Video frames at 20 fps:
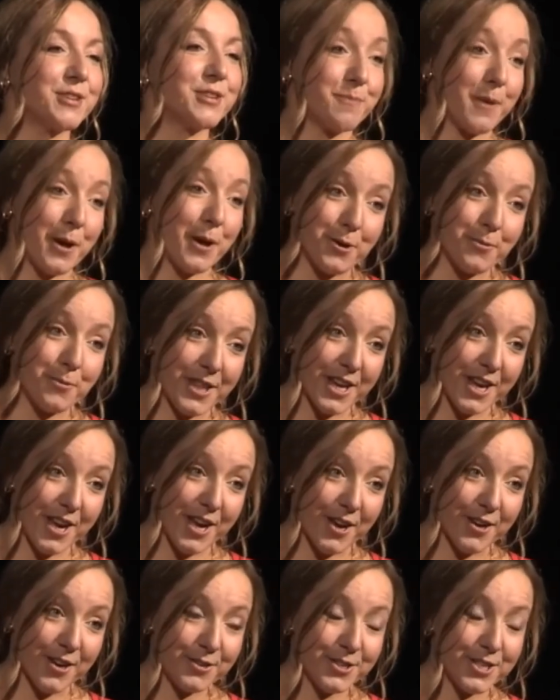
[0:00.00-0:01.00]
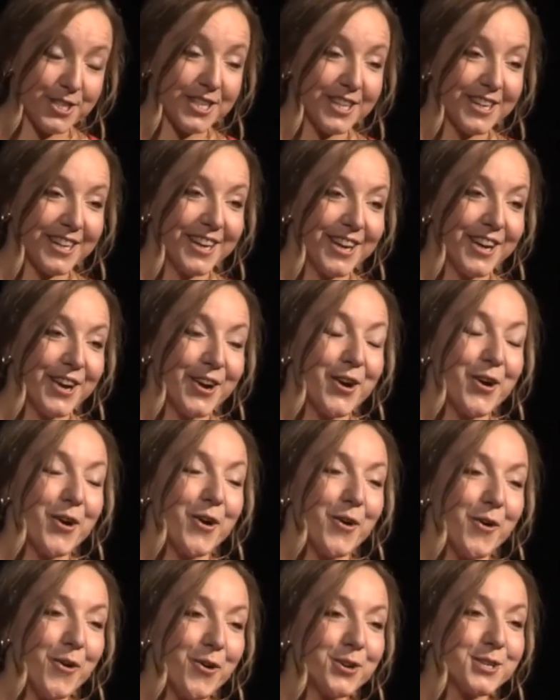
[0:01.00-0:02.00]
spoken with a coach
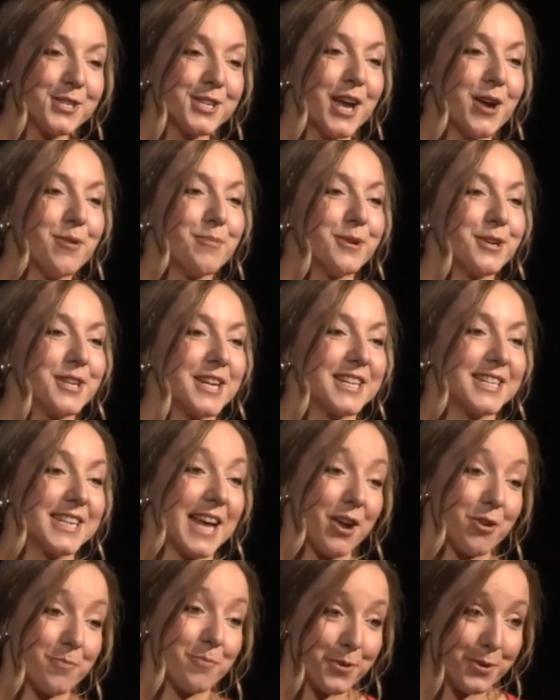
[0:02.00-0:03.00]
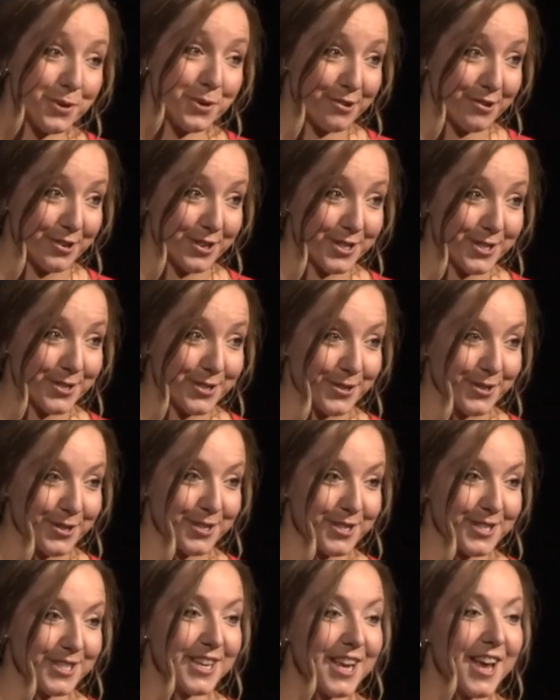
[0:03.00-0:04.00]
or snowboarded down a border cross
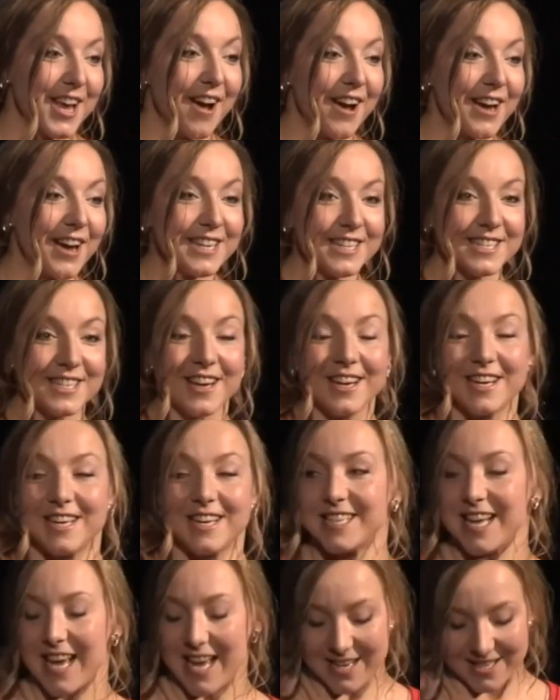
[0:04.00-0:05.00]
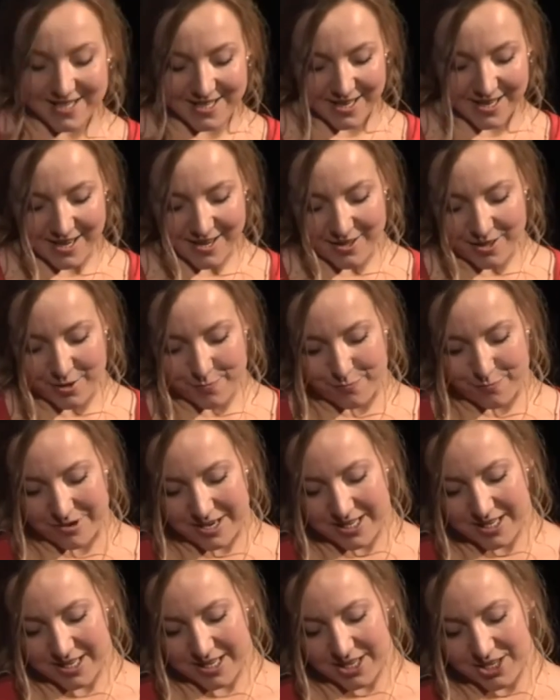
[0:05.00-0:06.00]
course, I decided to enter the
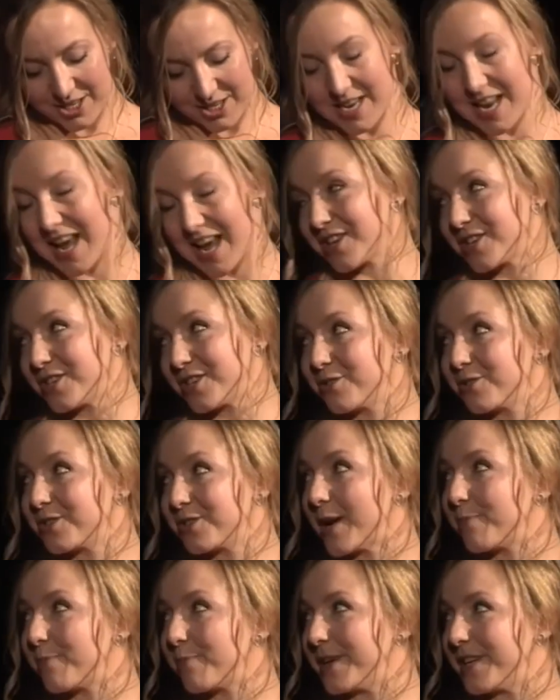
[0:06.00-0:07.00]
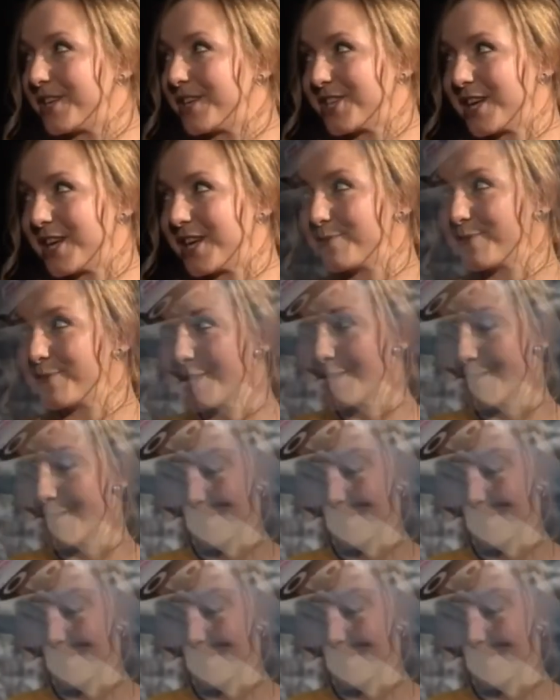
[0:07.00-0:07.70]
British National Championships.